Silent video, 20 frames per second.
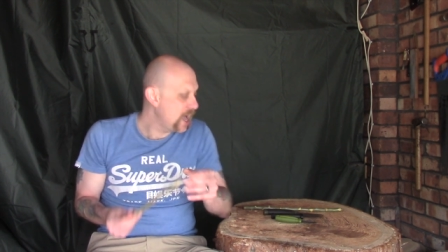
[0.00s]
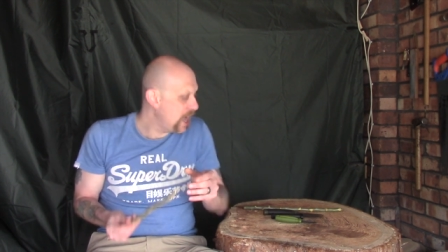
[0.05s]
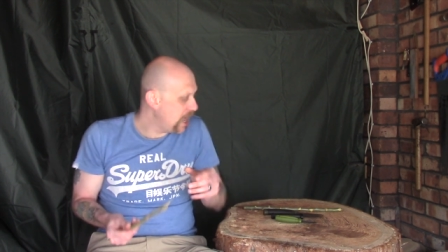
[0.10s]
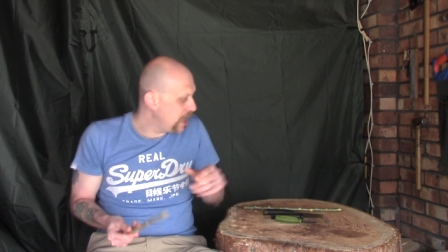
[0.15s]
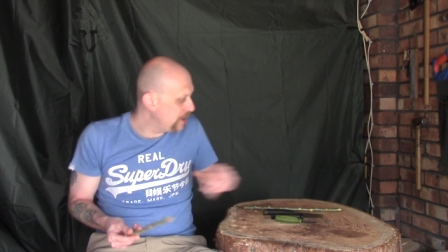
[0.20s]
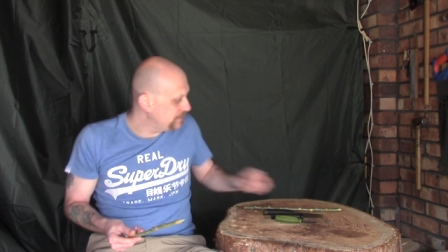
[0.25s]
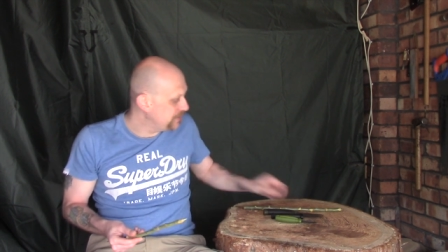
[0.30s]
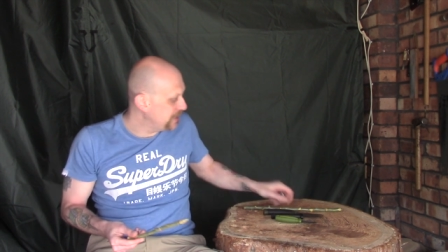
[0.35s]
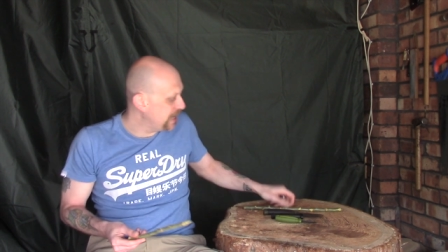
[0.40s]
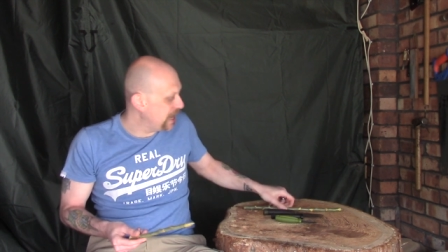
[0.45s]

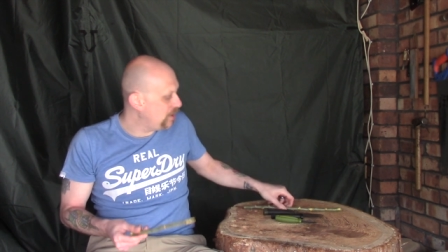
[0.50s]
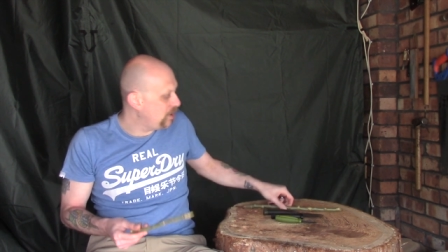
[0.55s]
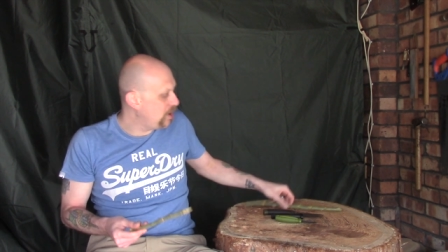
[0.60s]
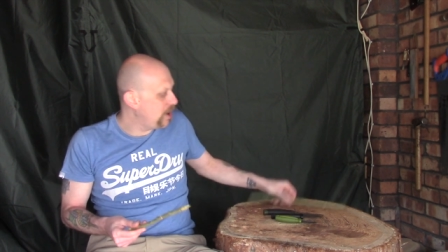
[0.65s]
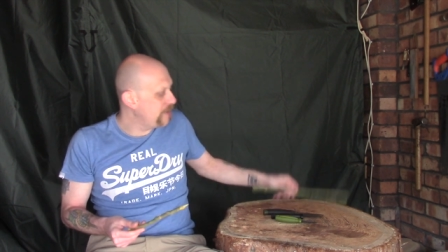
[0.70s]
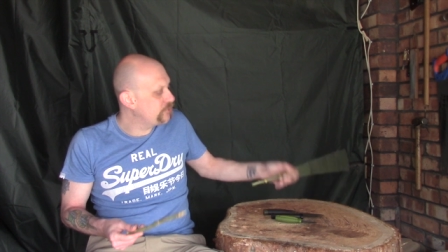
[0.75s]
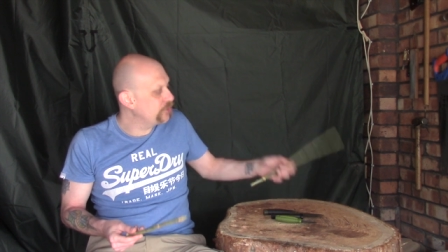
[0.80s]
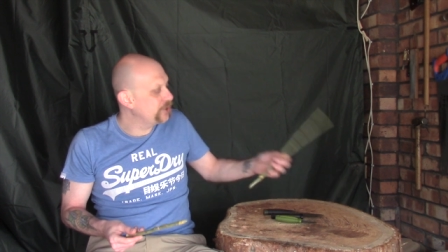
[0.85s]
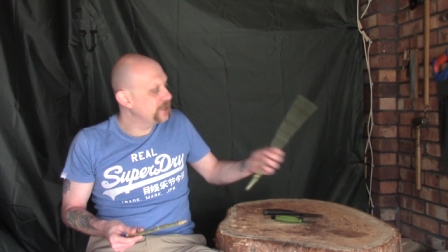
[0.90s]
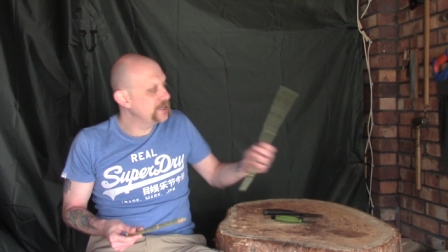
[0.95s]
Um, now
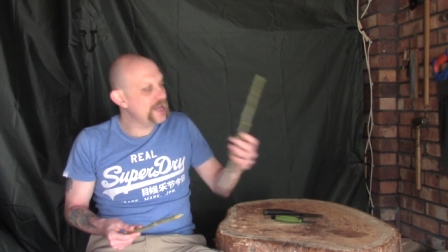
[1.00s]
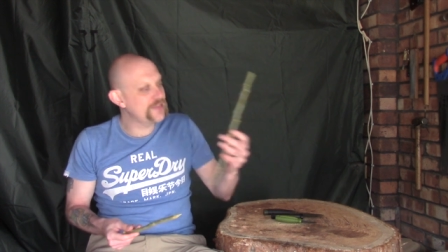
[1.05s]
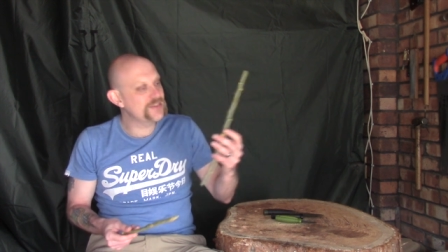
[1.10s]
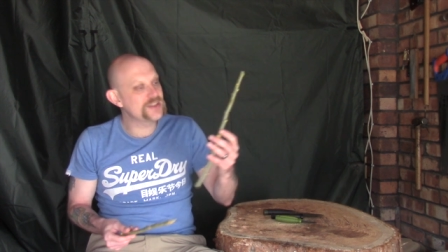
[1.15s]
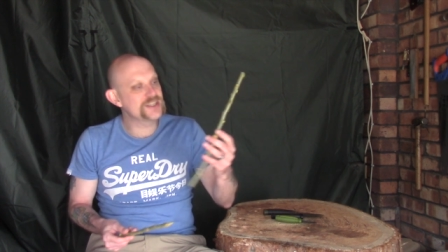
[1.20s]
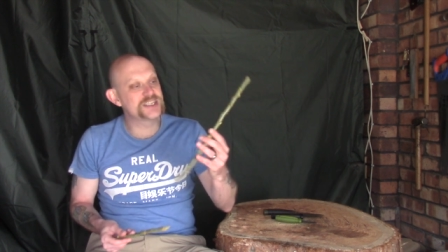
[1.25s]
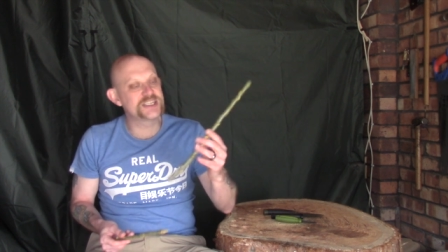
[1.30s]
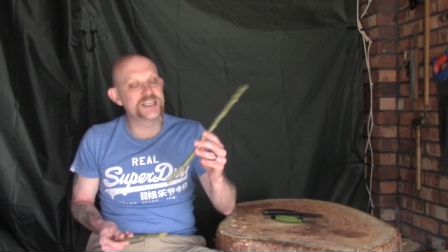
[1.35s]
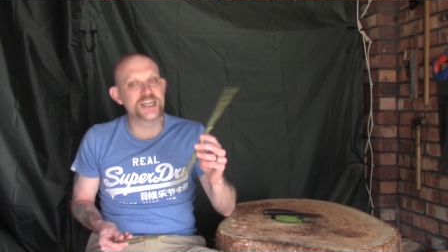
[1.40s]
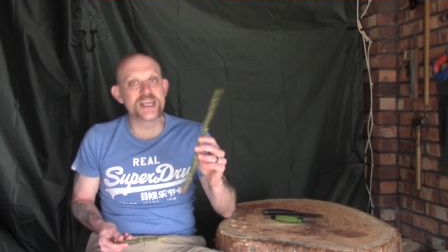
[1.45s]
I've got
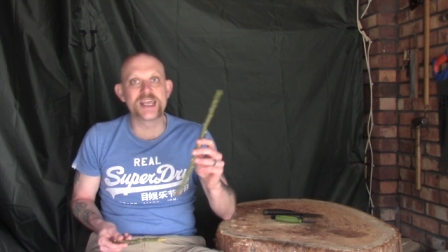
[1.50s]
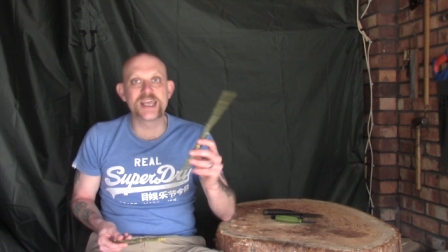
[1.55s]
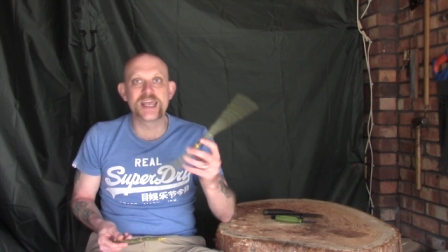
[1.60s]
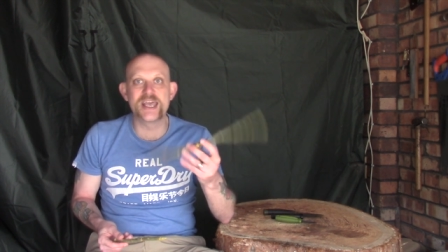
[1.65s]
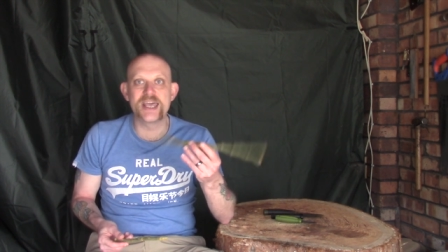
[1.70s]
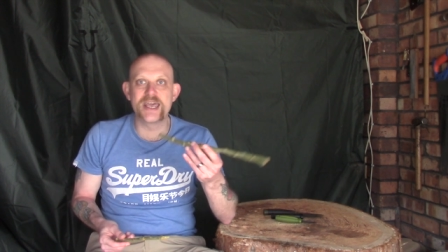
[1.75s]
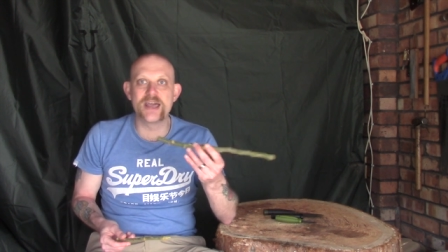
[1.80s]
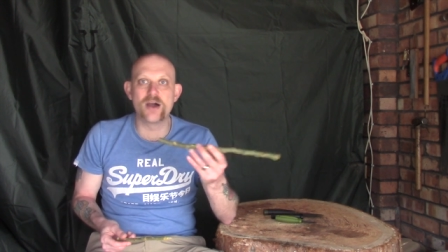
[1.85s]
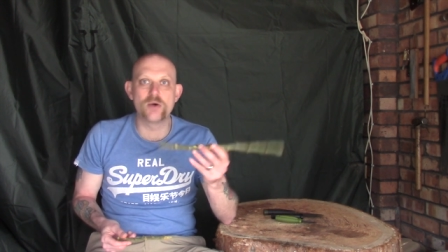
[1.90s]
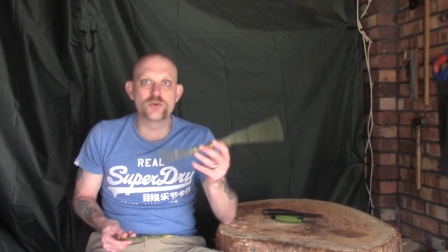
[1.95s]
another stick
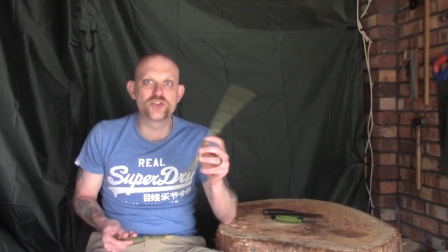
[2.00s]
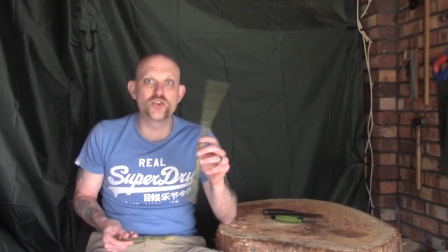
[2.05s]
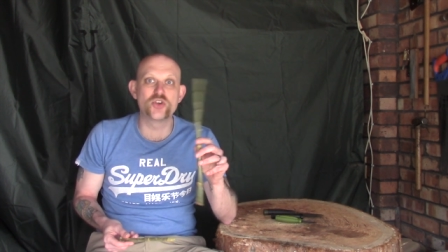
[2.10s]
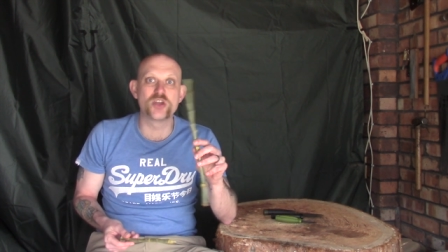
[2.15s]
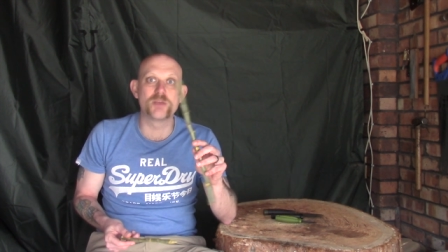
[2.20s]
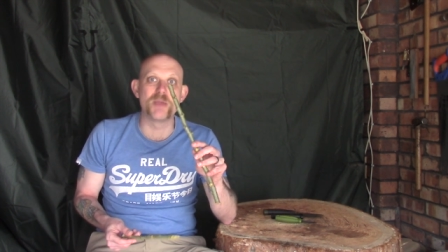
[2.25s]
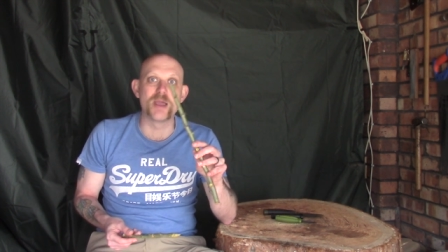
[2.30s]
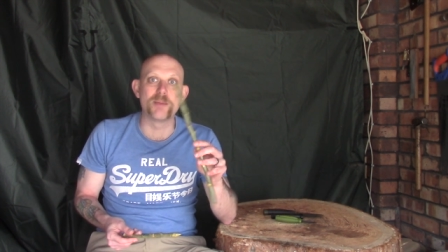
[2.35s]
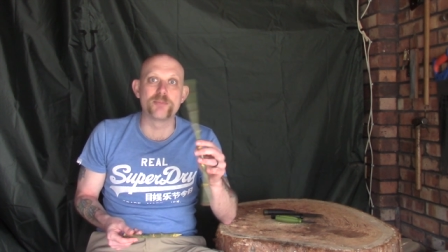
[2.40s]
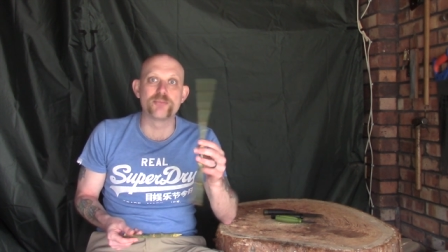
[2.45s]
here, I was
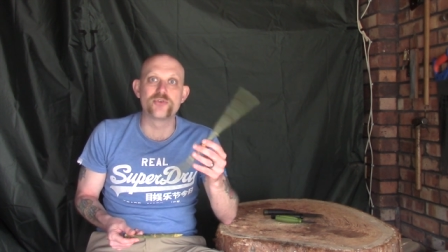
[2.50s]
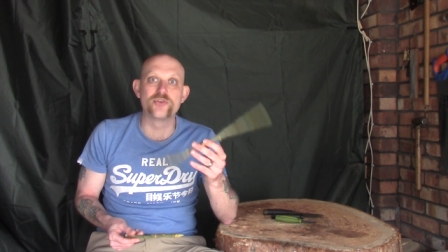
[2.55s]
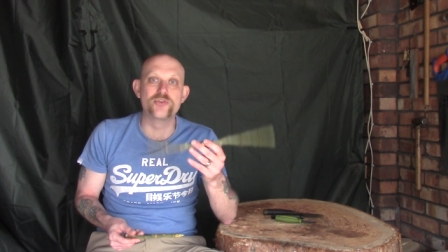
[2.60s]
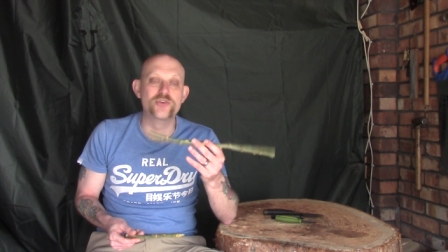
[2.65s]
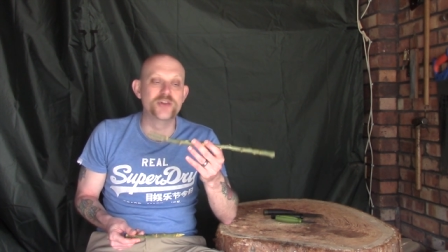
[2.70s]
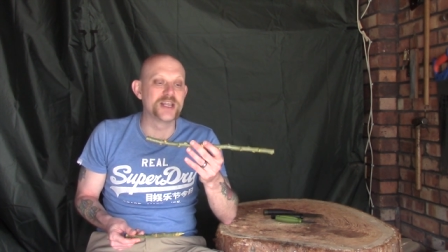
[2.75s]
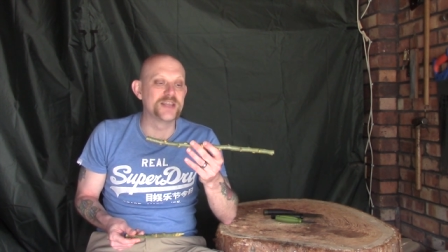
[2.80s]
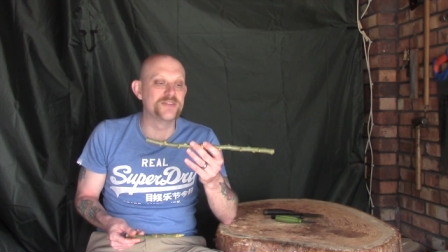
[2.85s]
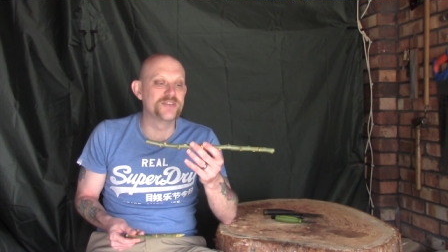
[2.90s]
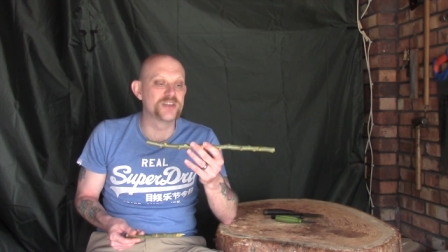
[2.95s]
doing a bit of
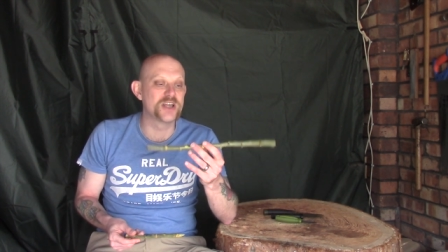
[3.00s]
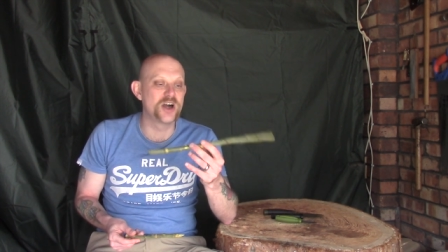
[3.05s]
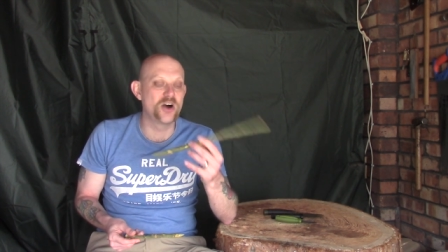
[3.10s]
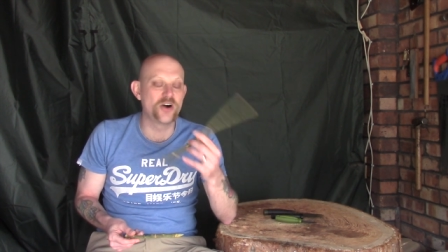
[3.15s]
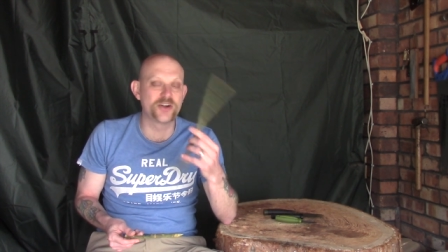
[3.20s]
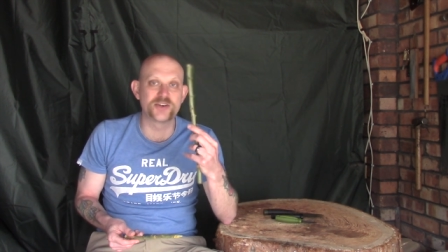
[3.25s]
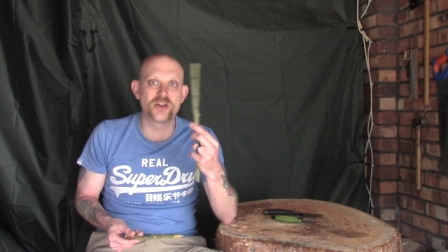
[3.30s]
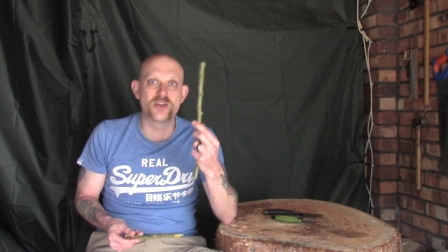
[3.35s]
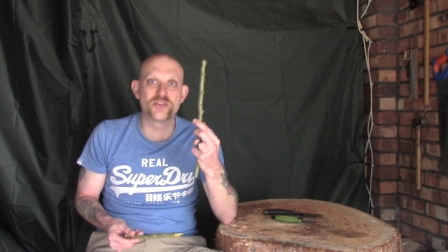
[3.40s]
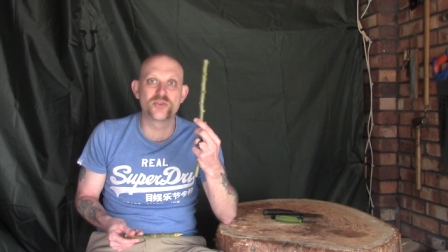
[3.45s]
pruning in the garden,